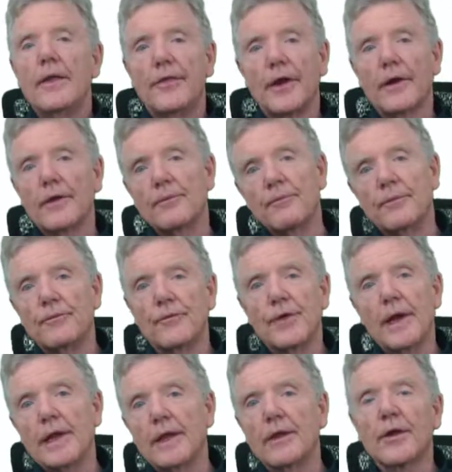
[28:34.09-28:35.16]
they're
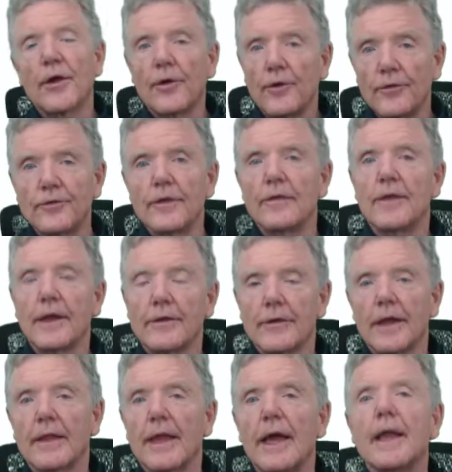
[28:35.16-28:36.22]
writing codes and things
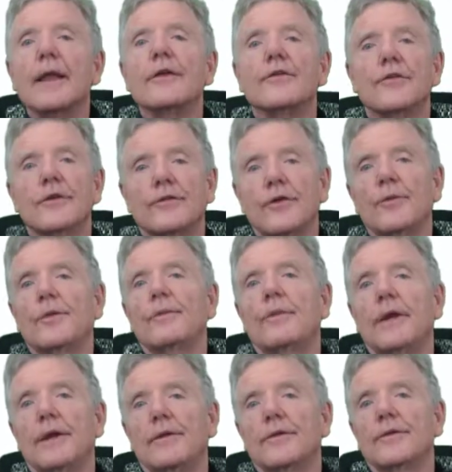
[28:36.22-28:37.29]
like that, it's just human
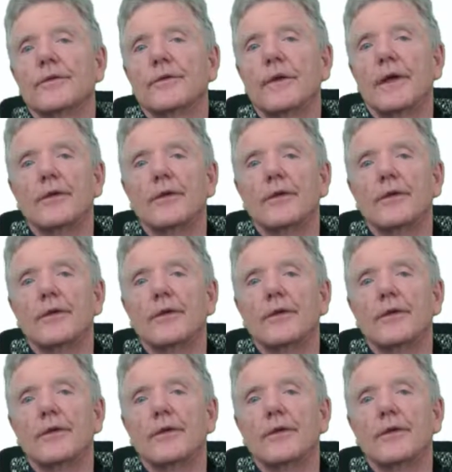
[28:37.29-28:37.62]
beings.